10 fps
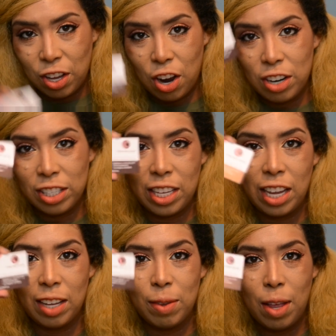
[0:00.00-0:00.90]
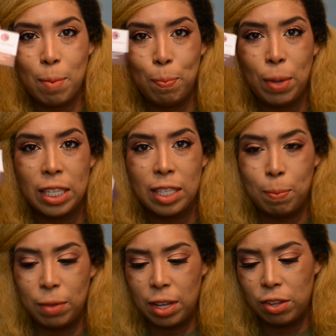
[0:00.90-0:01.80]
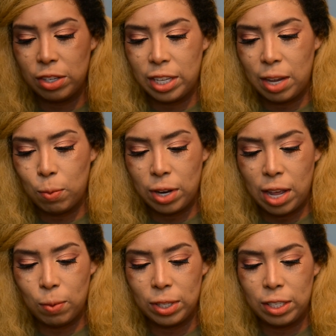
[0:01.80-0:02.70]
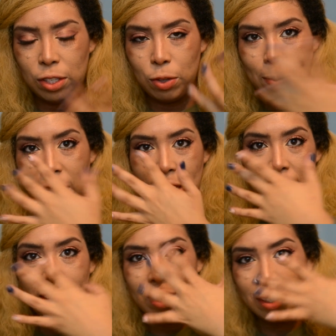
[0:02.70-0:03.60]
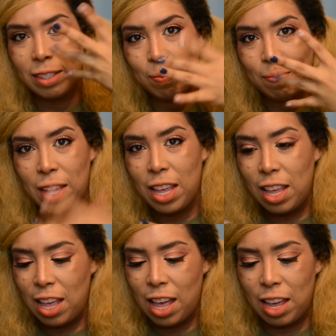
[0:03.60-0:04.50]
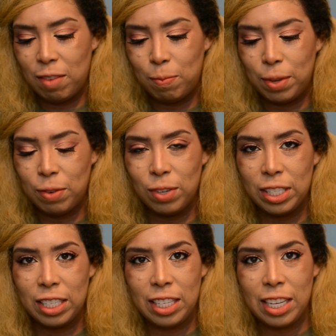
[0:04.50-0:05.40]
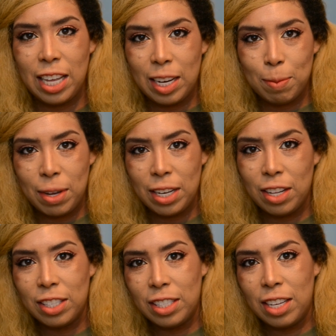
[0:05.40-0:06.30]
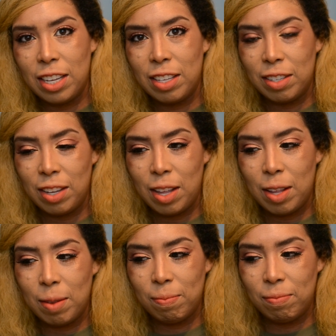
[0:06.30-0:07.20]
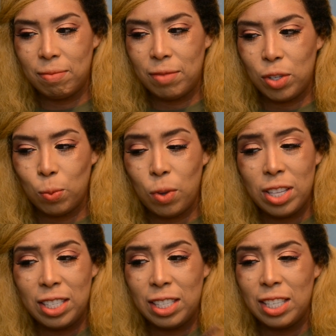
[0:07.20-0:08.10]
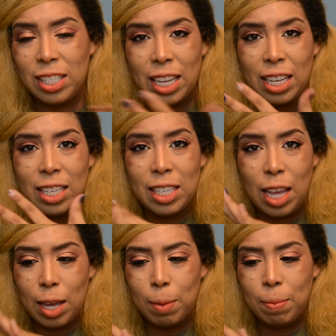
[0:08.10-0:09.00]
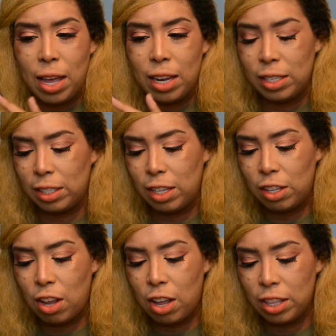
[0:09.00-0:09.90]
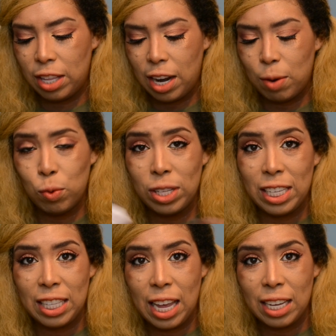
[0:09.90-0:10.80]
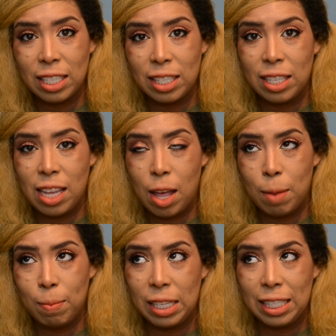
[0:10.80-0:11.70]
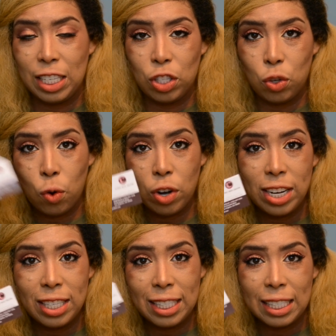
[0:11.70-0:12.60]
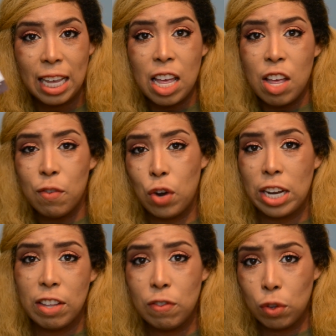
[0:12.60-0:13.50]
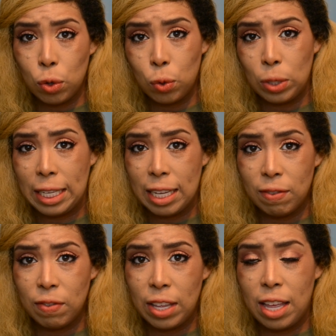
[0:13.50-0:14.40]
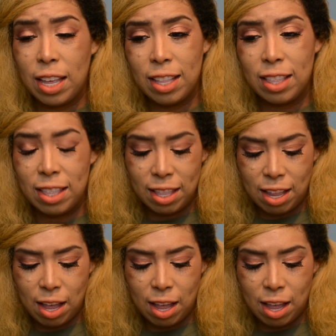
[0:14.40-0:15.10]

cards I picked up the other day when I went to do my nails. I've been recently getting my nails done. Well, this is the second time at a salon that I really like. It's in Torrance. For any of you who live in